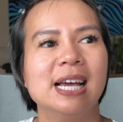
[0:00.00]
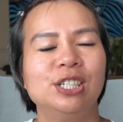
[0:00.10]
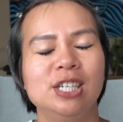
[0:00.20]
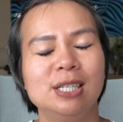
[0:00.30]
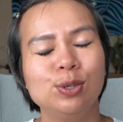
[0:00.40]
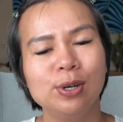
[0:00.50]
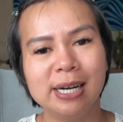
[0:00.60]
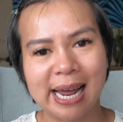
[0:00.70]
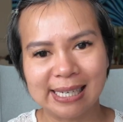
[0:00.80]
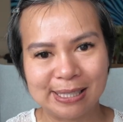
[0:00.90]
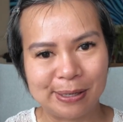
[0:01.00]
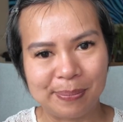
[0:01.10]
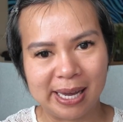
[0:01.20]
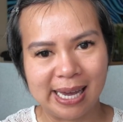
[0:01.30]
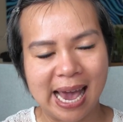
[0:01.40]
She stood next to
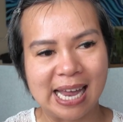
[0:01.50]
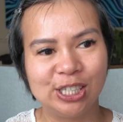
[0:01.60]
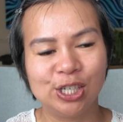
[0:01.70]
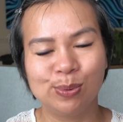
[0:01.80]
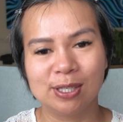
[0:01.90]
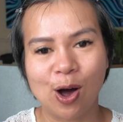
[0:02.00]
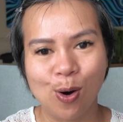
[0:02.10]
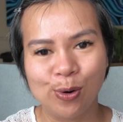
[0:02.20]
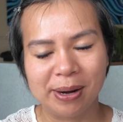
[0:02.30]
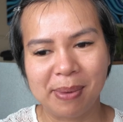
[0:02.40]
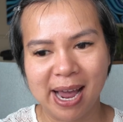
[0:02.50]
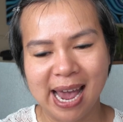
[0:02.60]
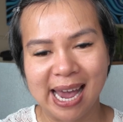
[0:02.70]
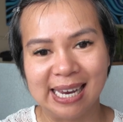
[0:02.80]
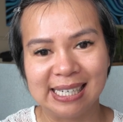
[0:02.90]
me and she was holding my
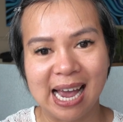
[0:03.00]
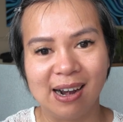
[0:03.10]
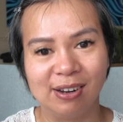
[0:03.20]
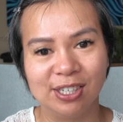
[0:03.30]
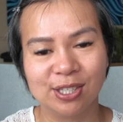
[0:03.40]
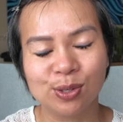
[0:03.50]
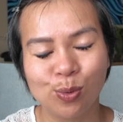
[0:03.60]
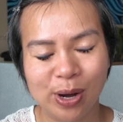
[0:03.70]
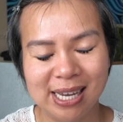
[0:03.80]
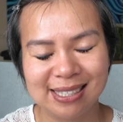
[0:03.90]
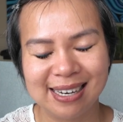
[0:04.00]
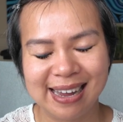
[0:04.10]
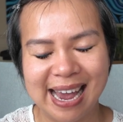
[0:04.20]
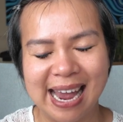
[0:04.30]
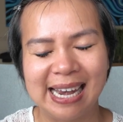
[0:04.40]
hand and I just squeezed her
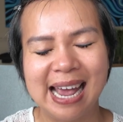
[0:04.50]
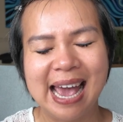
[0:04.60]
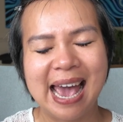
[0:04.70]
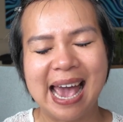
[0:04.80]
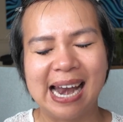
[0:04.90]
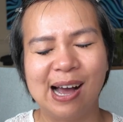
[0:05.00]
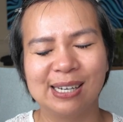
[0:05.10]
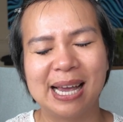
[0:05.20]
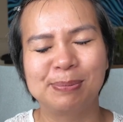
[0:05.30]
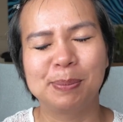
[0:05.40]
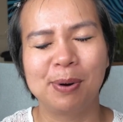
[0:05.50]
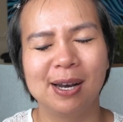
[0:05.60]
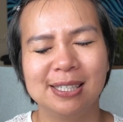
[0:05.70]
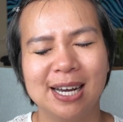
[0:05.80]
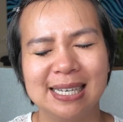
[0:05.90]
hand and I kept
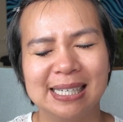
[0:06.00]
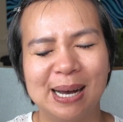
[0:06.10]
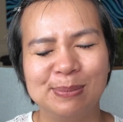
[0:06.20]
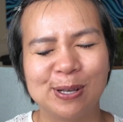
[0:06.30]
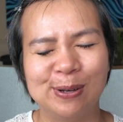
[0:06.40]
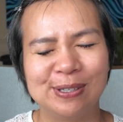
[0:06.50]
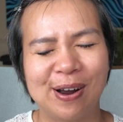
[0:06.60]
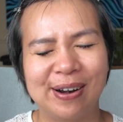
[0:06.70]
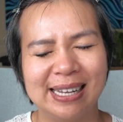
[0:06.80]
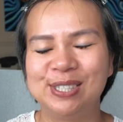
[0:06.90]
apologizing. I'm so sorry.